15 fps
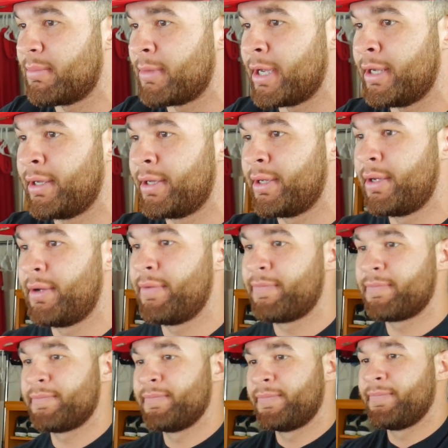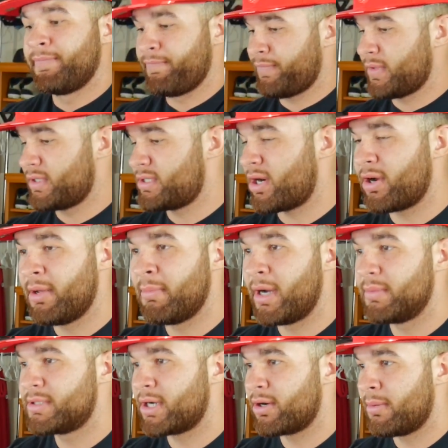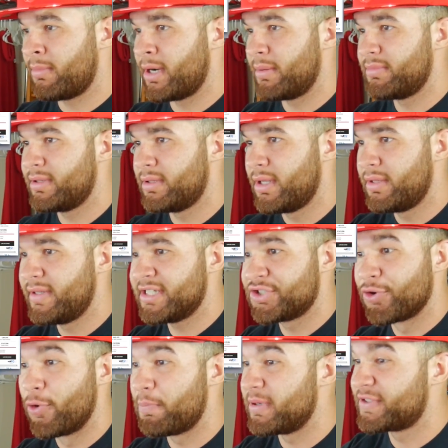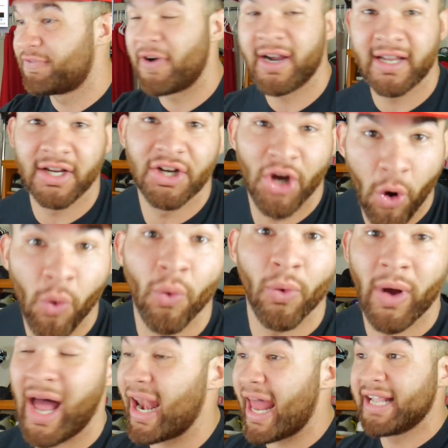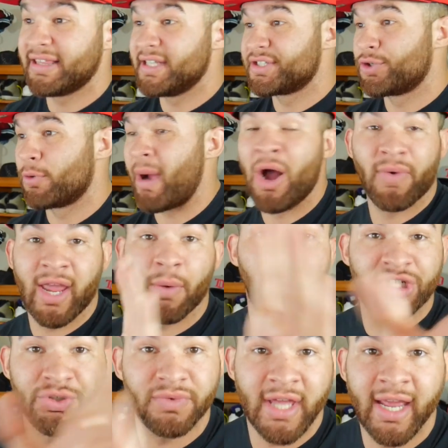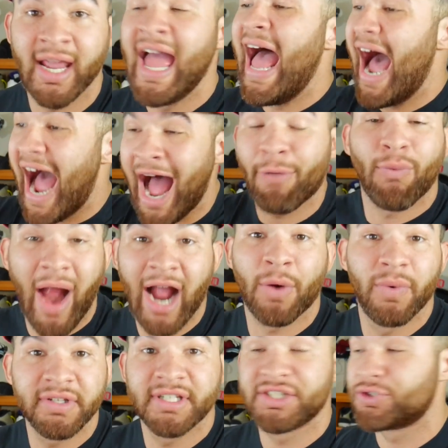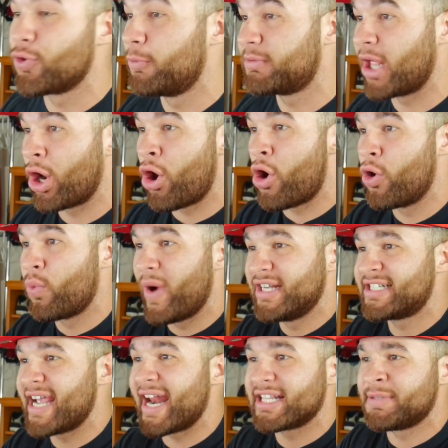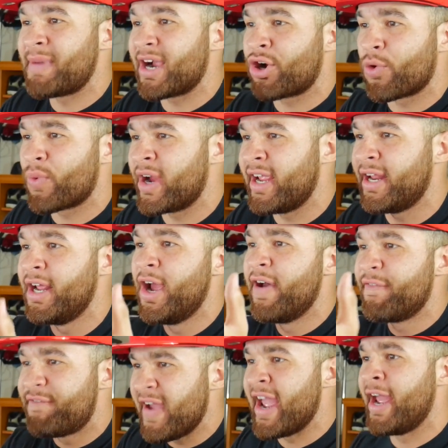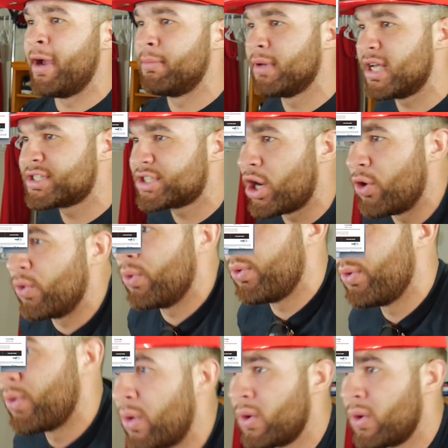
it, man. Turn him up. This group is fucking cool. I like this group. I don't care what you think. I rock with this group the long way. Shout out to my Korean fam. Let's go.